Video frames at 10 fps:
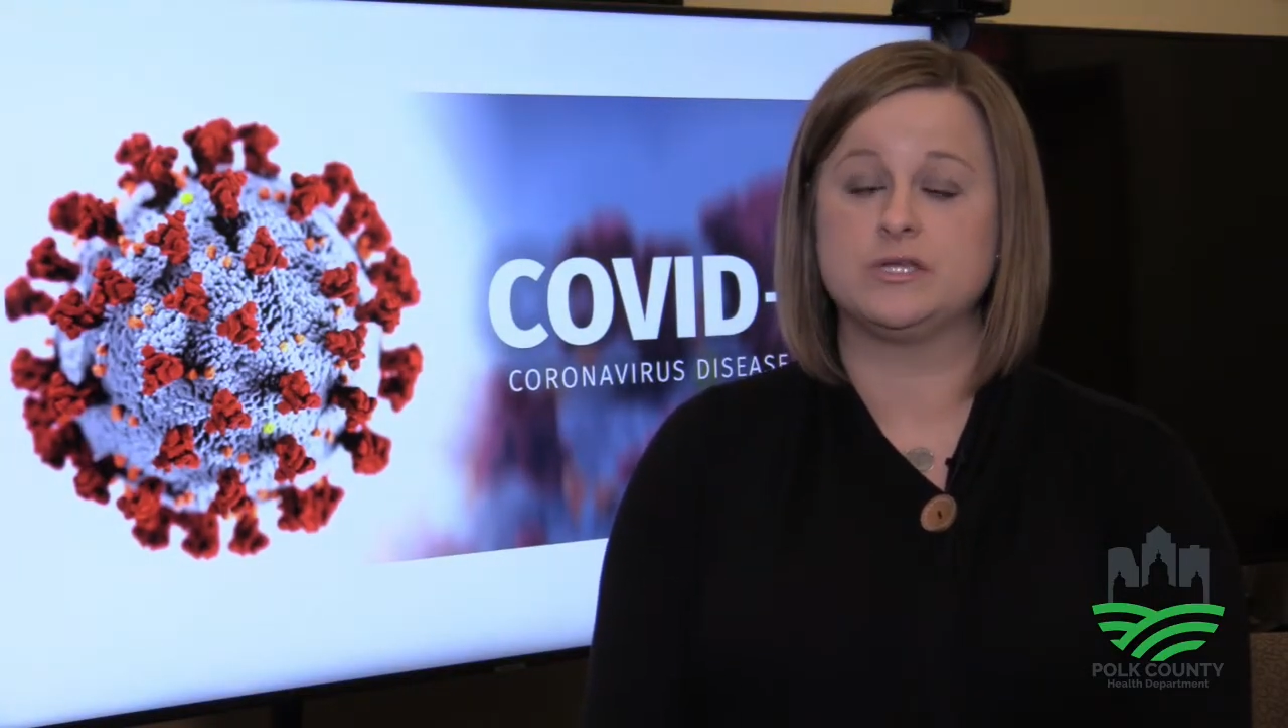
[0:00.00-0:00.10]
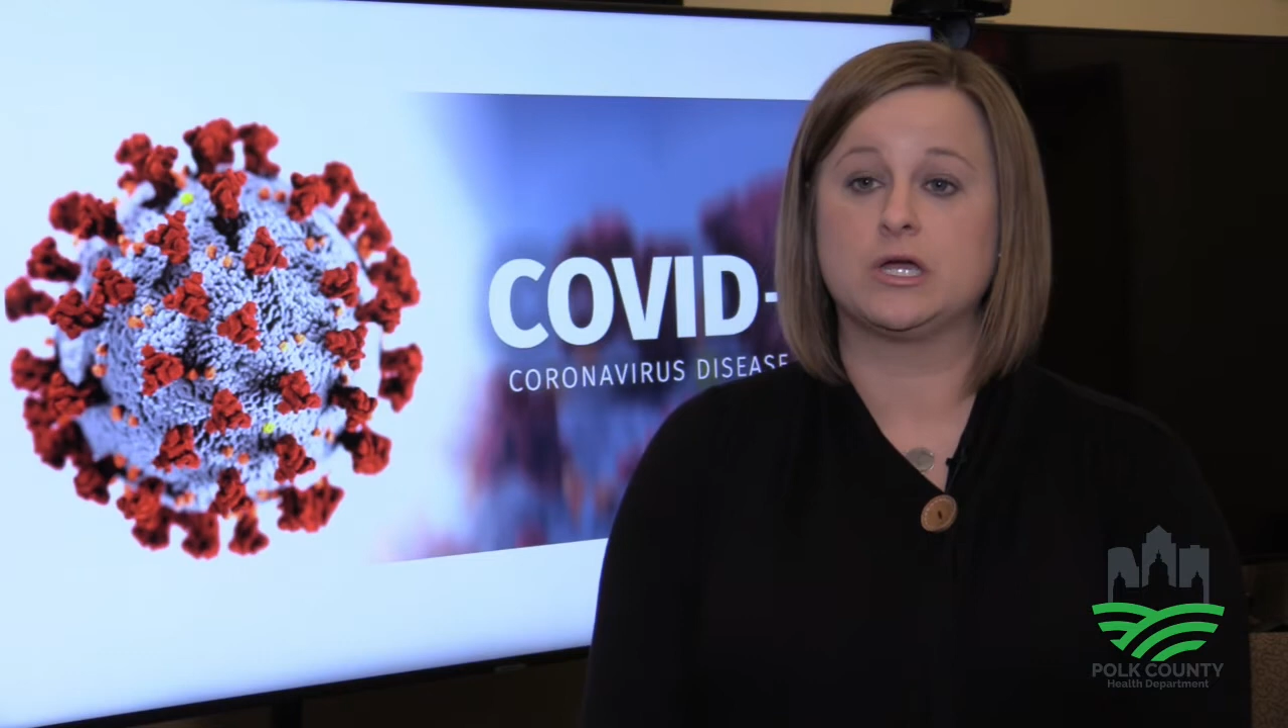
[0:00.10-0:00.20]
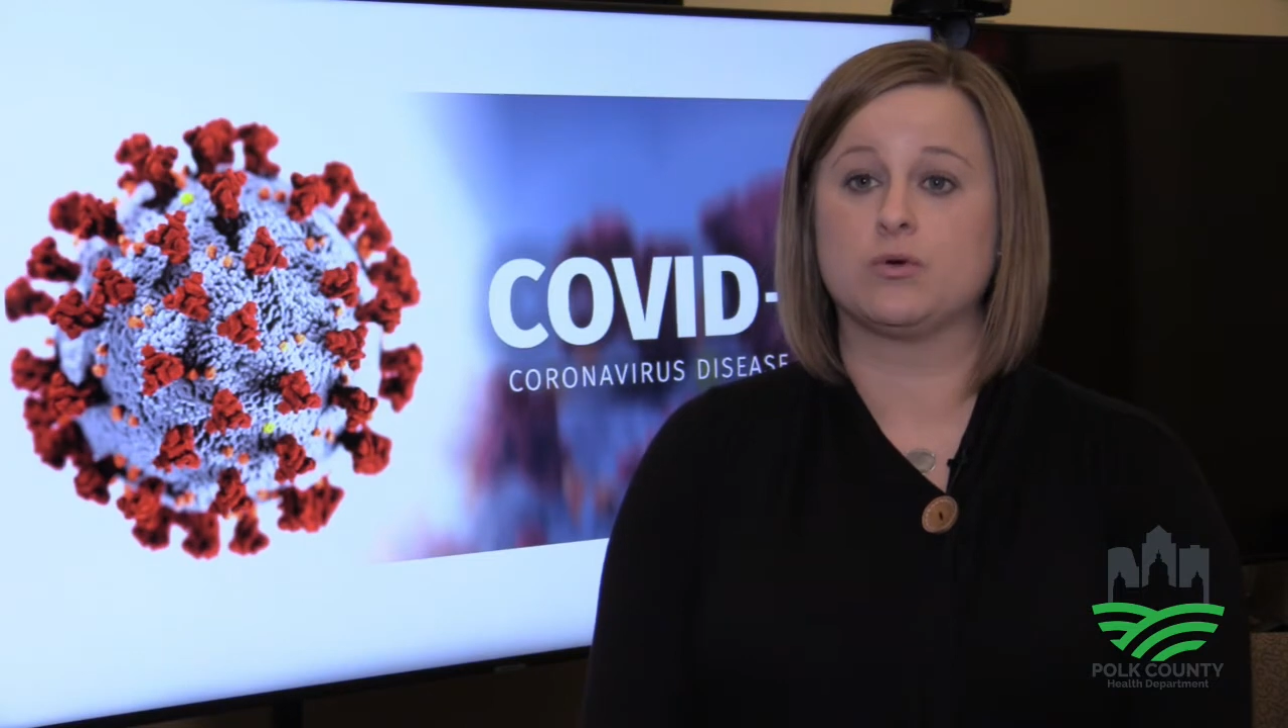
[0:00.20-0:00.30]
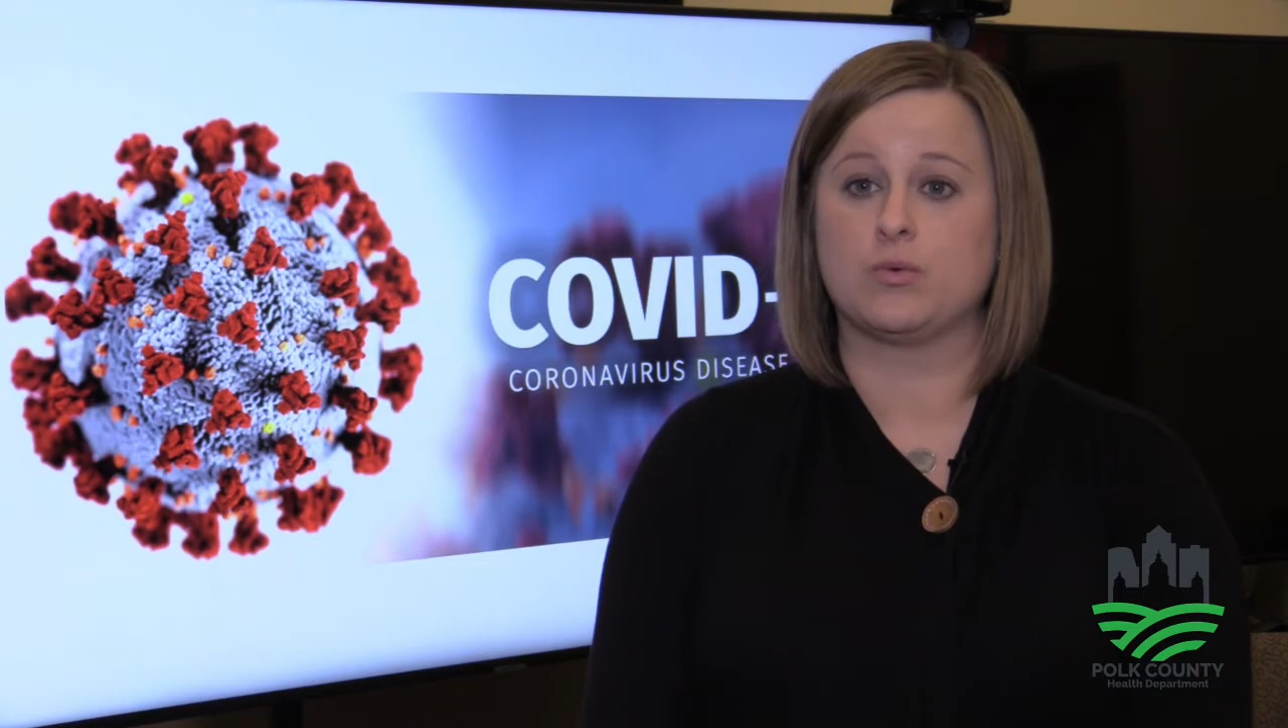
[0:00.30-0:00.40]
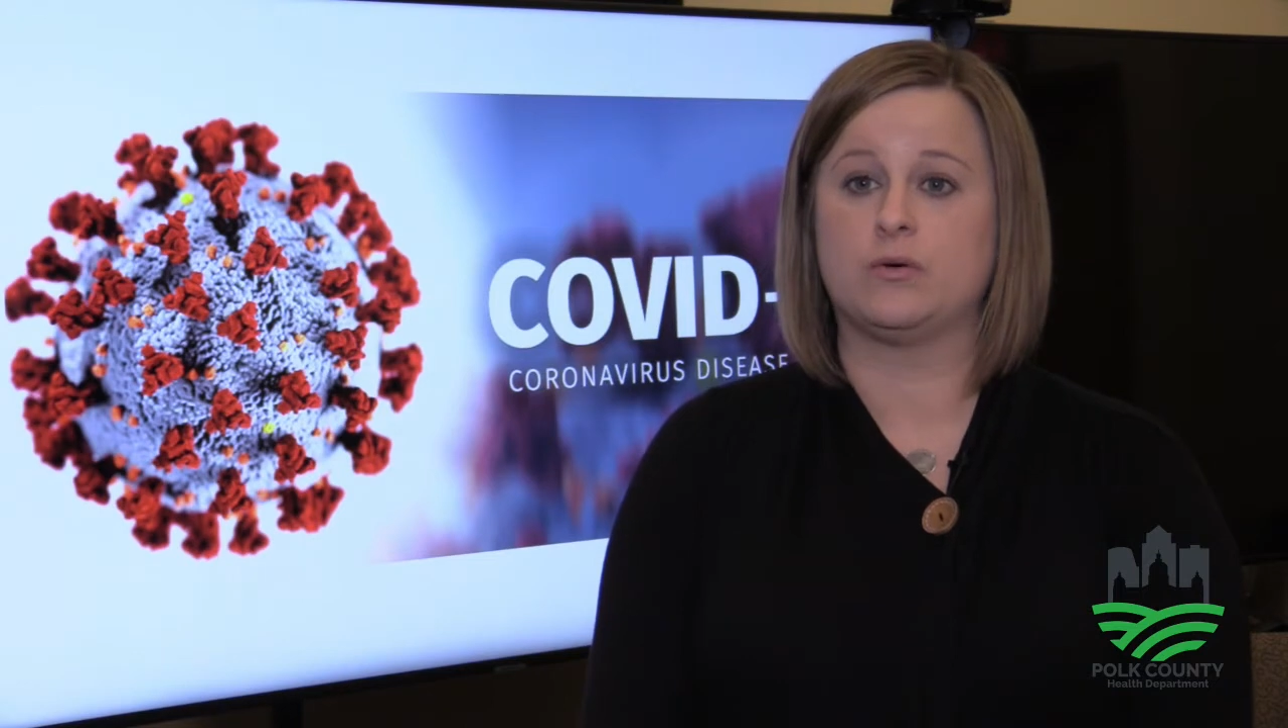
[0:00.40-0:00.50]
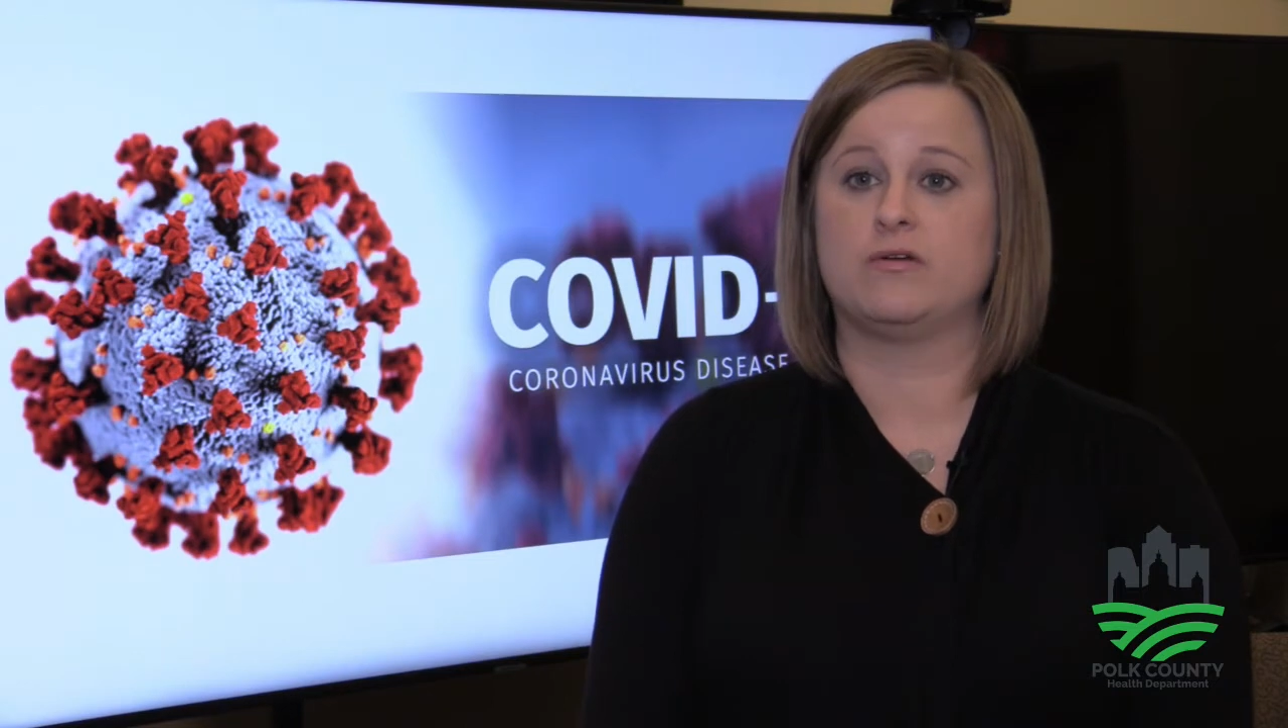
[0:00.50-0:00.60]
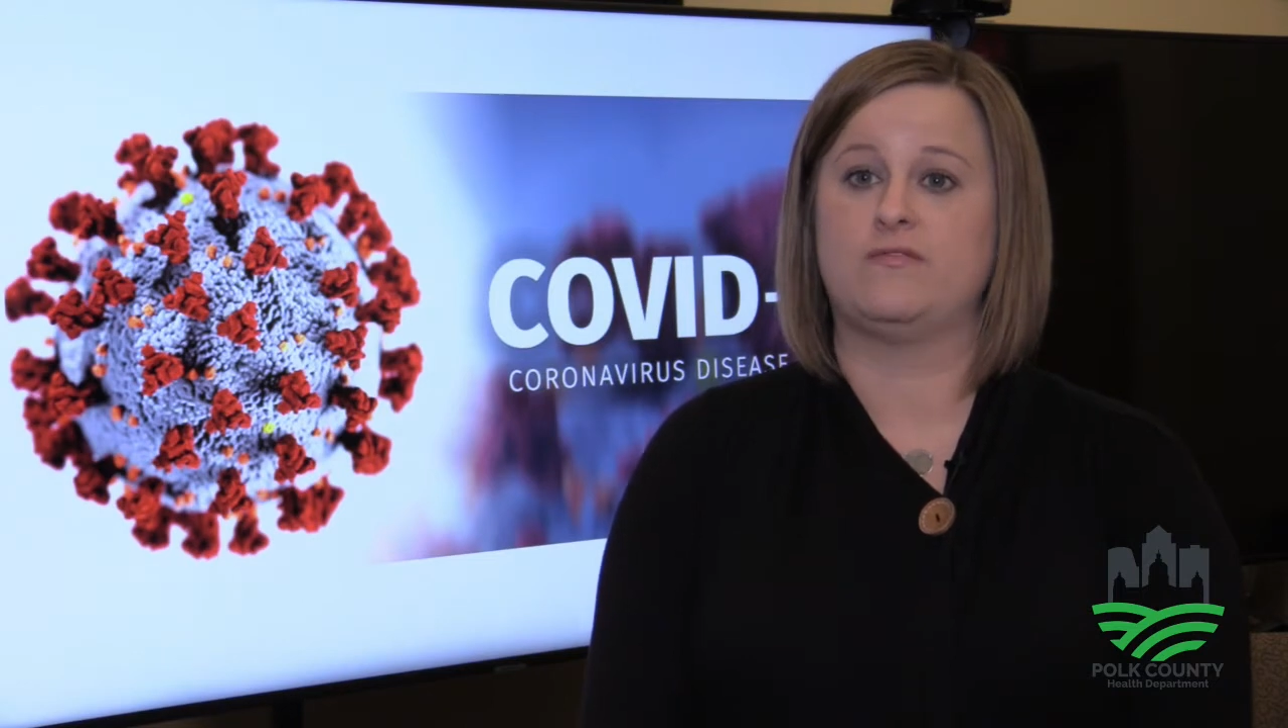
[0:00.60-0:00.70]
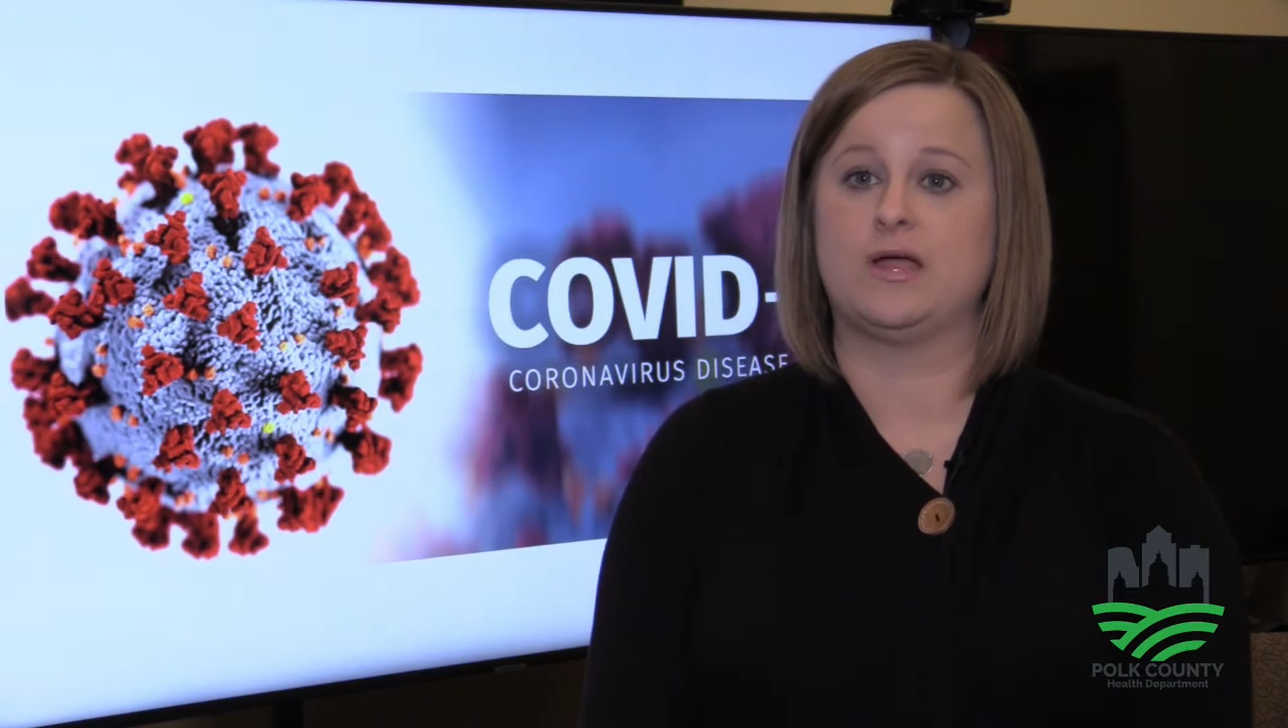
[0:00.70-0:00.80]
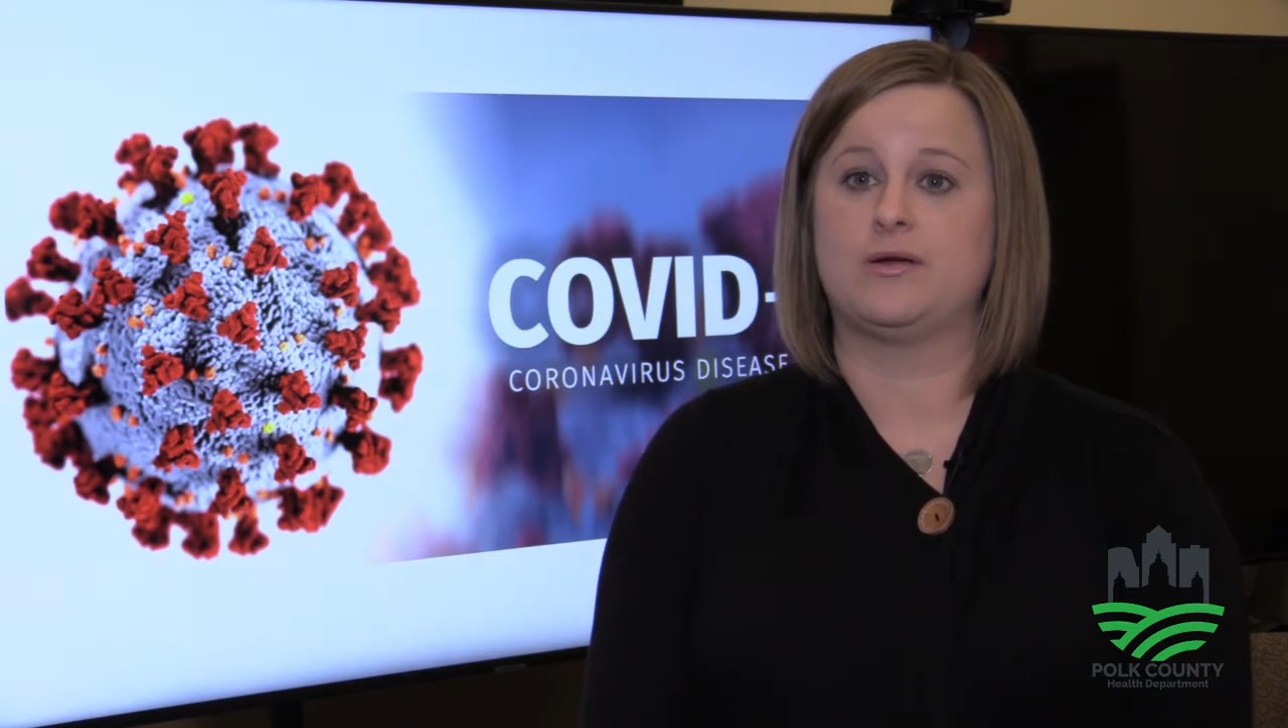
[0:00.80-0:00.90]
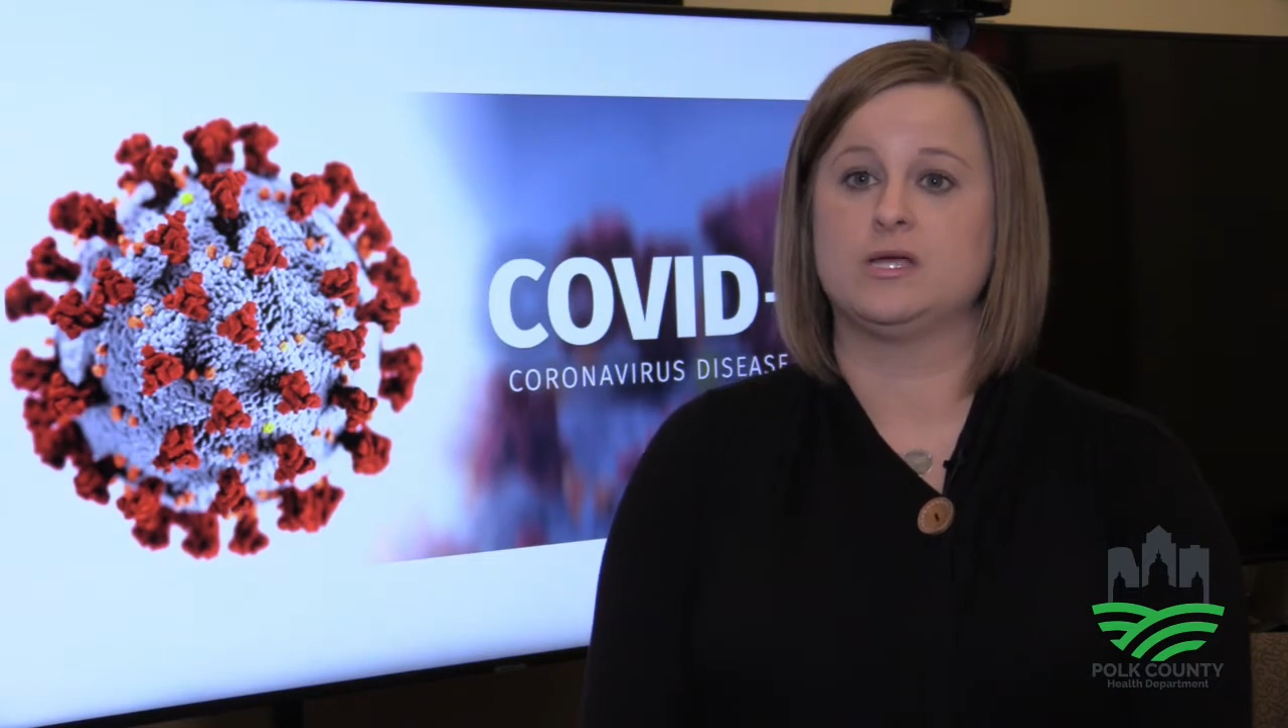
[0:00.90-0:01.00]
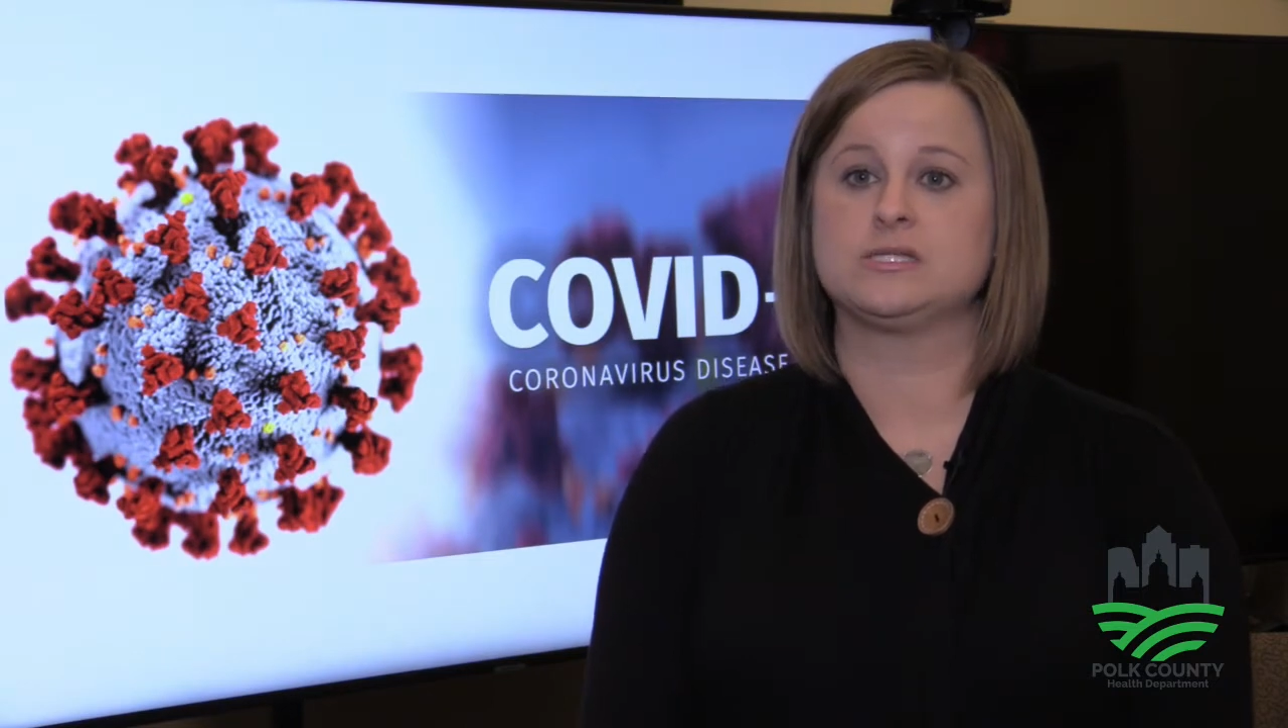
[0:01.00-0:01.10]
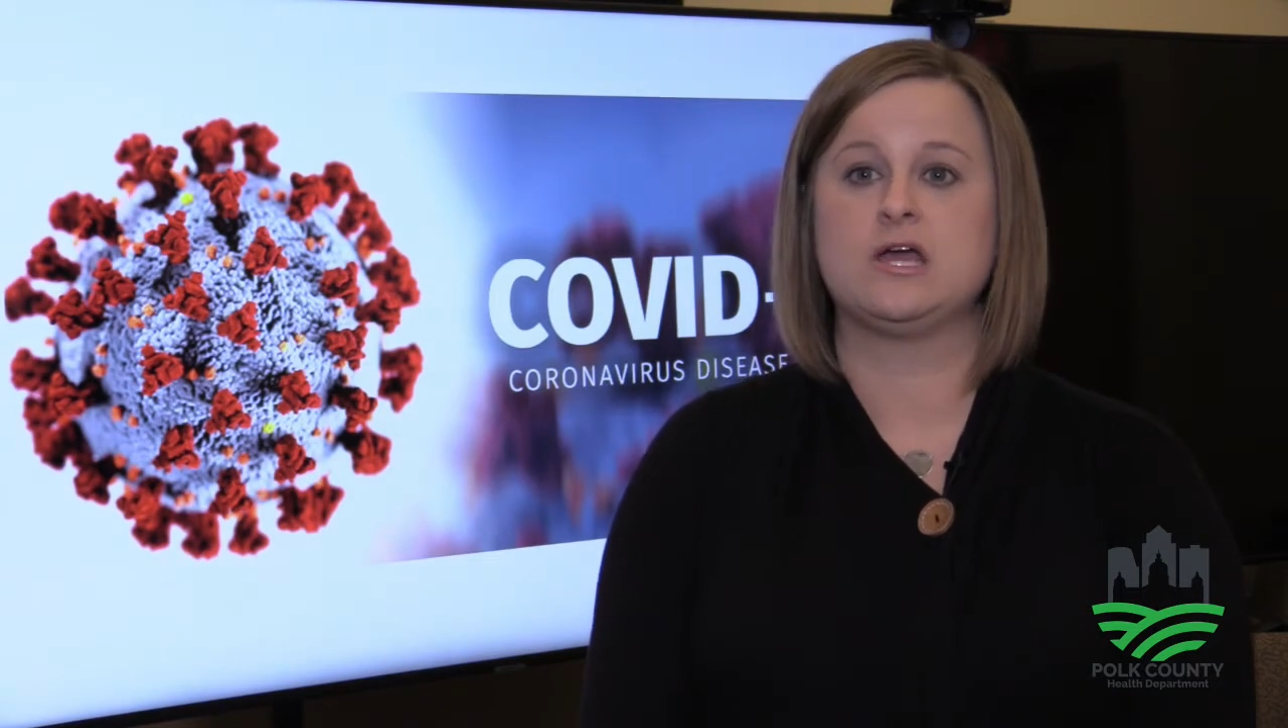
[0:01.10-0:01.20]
coronavirus.